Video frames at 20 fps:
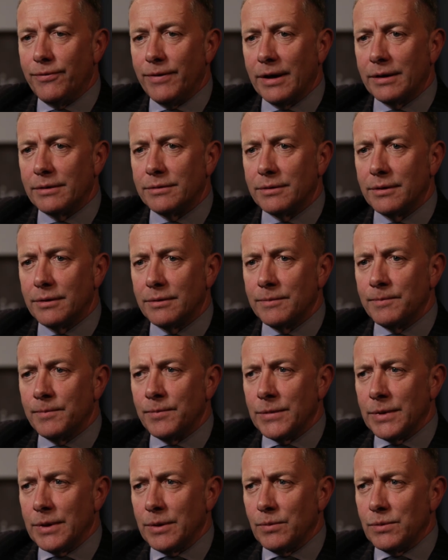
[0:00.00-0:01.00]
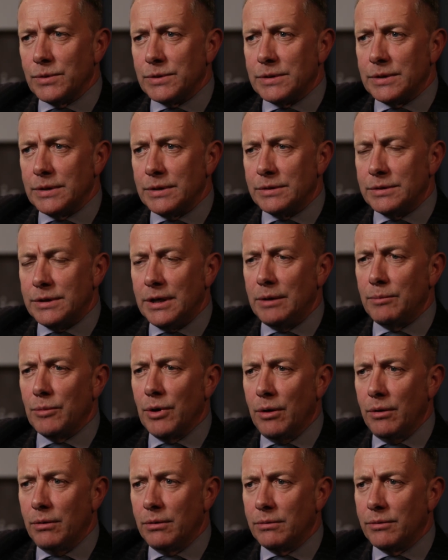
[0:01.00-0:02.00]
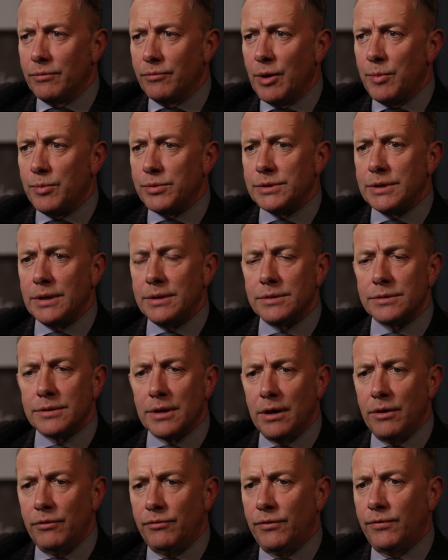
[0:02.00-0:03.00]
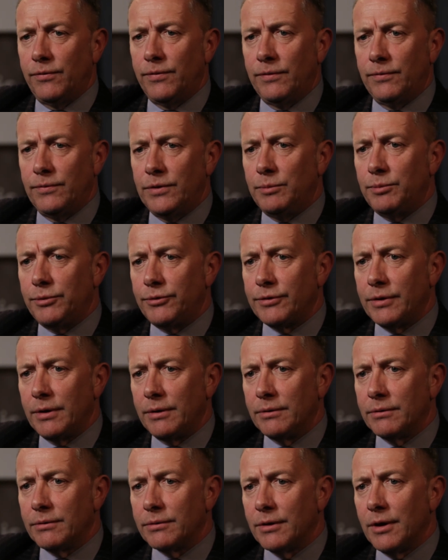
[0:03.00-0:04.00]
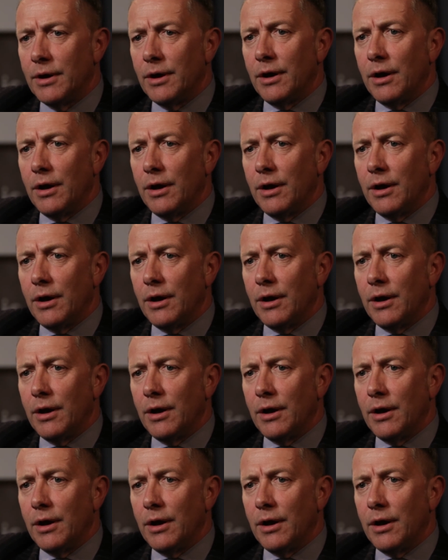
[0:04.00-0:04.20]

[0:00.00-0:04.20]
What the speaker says: factor was that Tmall represents over 50%